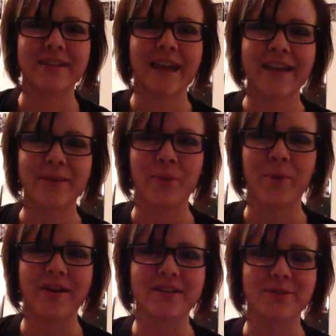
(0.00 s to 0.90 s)
hand him a
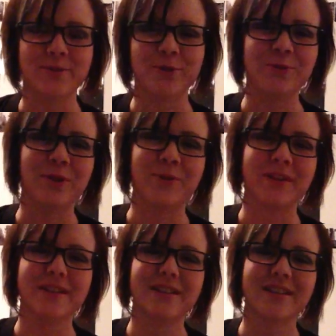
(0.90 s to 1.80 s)
box of voodoo
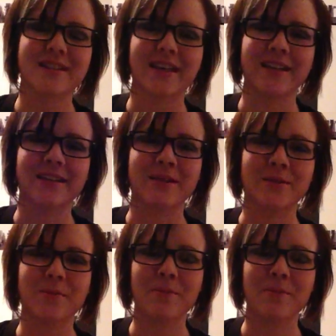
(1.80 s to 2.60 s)
donuts, because I had